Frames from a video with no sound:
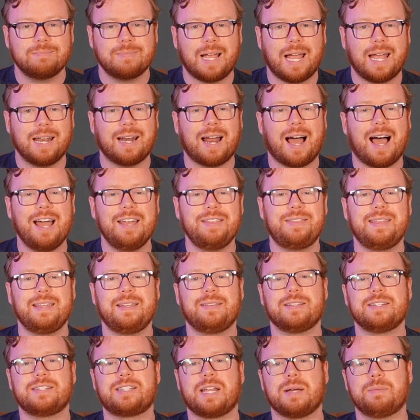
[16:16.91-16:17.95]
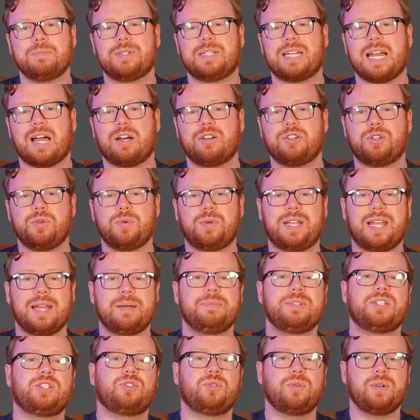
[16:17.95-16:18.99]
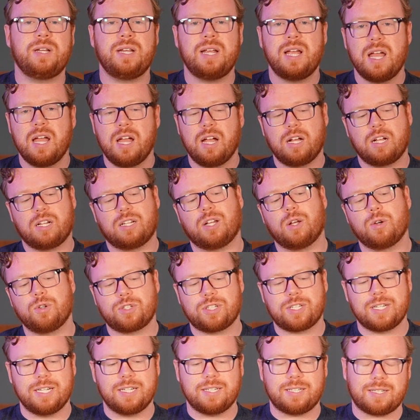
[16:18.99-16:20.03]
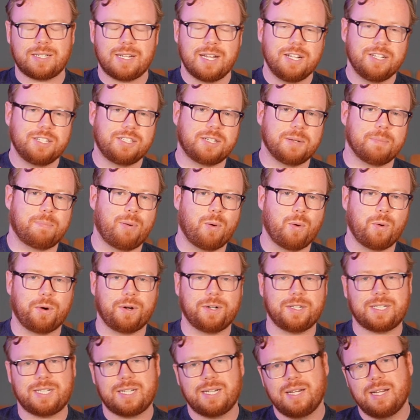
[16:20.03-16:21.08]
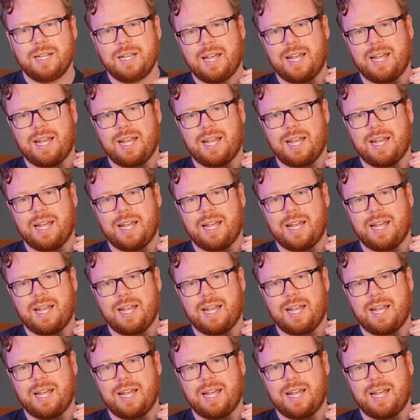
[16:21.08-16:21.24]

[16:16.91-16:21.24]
And I think this comes down to chemistry, closeness, support,